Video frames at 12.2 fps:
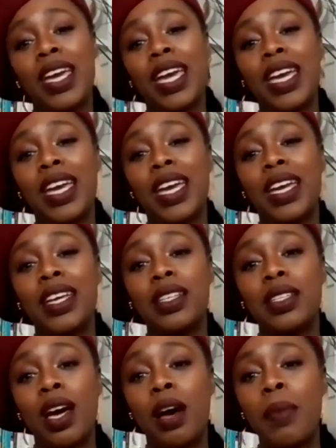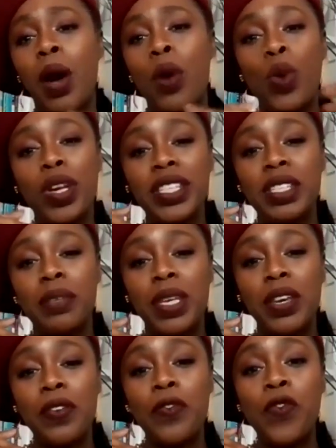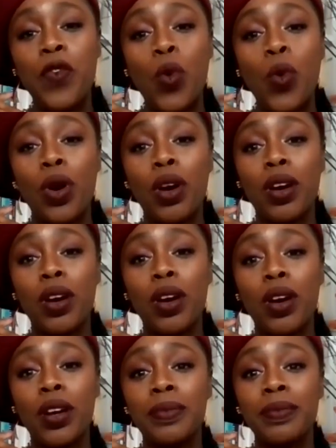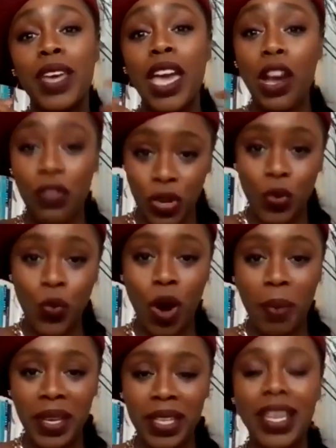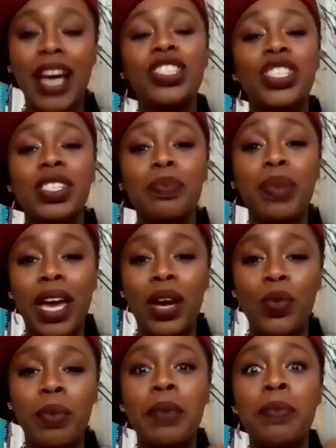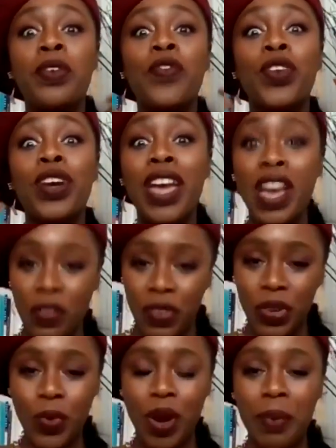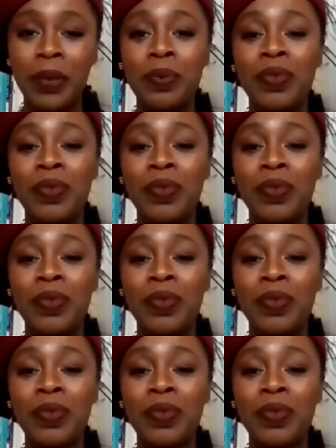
and I want it to be for every woman, not just Black women, but for every woman."